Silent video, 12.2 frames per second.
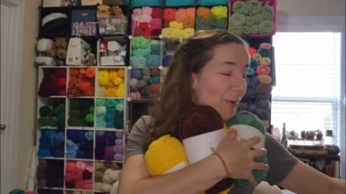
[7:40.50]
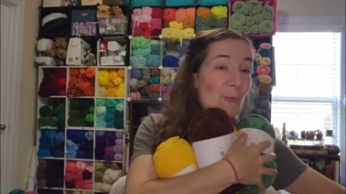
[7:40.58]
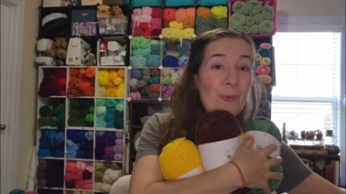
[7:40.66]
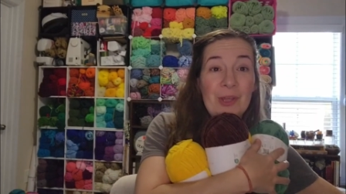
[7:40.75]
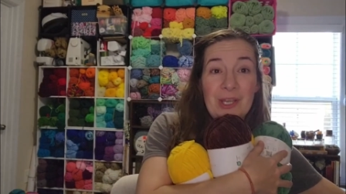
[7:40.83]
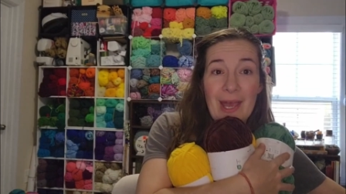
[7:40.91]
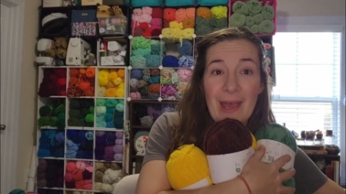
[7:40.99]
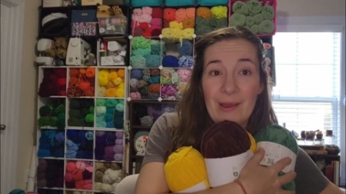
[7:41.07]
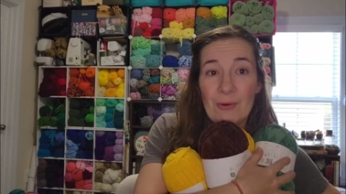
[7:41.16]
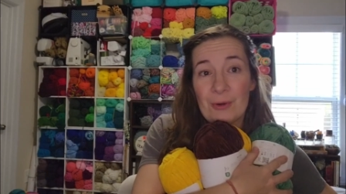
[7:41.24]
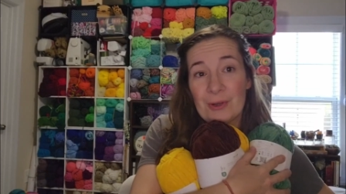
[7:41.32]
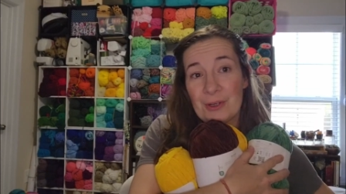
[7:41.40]
Would
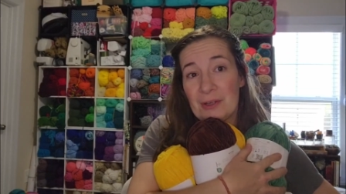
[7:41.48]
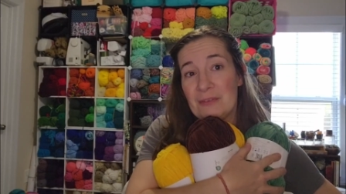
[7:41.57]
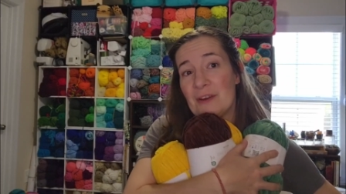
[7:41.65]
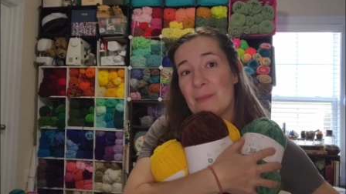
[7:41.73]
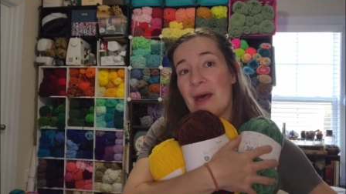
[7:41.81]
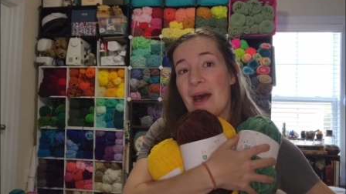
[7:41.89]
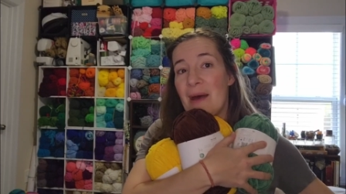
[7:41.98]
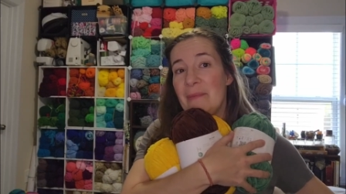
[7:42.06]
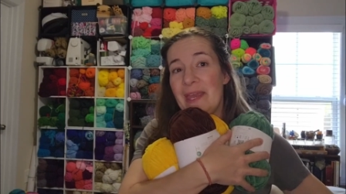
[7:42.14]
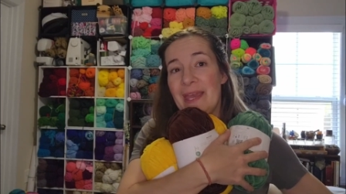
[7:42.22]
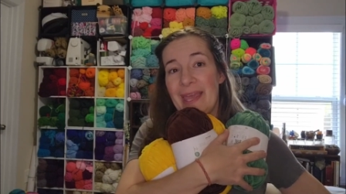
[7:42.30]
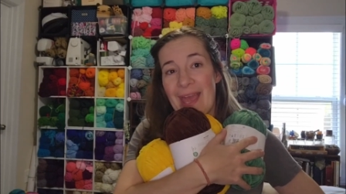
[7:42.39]
I order from
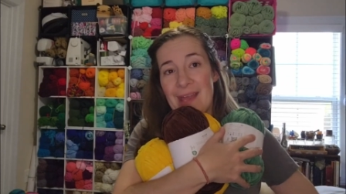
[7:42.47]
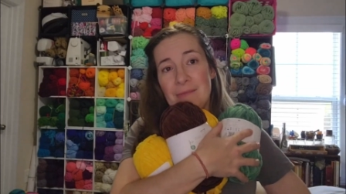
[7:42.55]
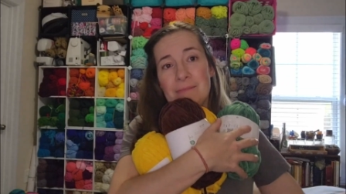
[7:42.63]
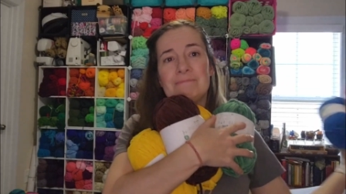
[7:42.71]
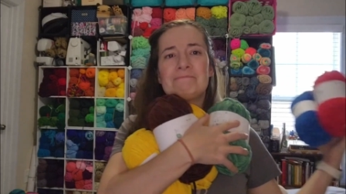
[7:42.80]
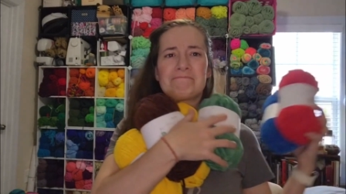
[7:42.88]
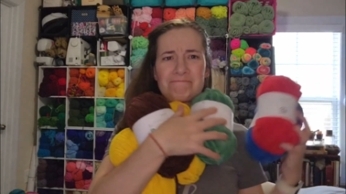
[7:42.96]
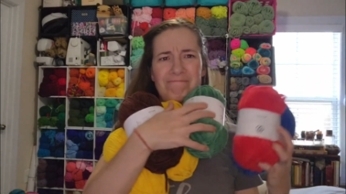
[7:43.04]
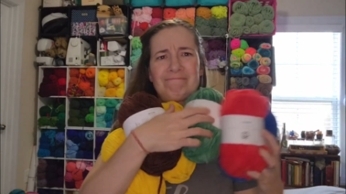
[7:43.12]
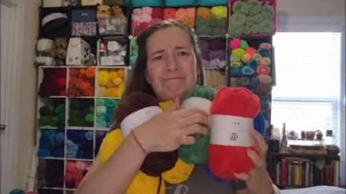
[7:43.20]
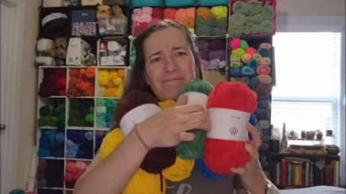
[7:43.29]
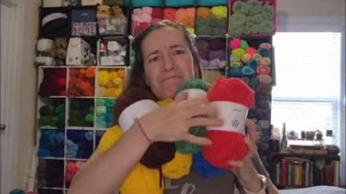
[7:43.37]
Hobbii again?
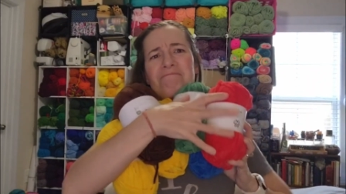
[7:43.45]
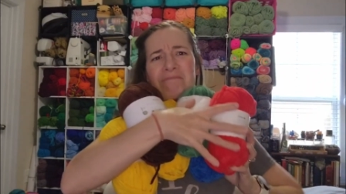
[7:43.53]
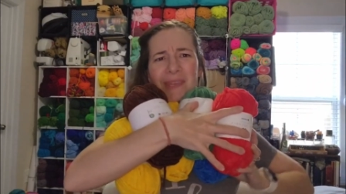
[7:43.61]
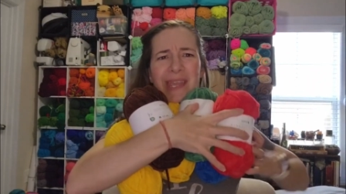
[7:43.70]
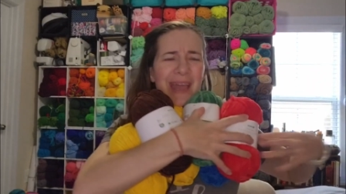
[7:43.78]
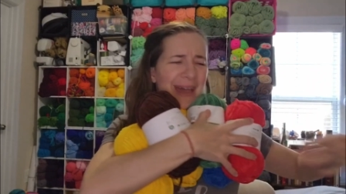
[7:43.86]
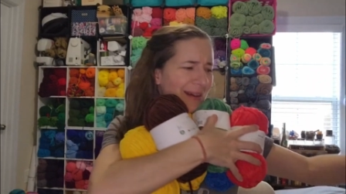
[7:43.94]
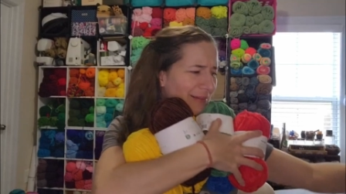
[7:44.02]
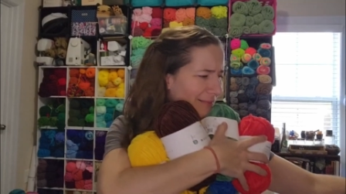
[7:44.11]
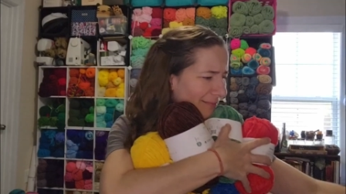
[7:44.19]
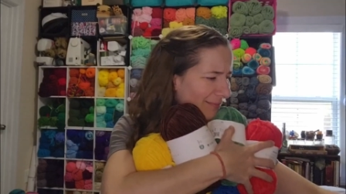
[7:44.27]
Yeah,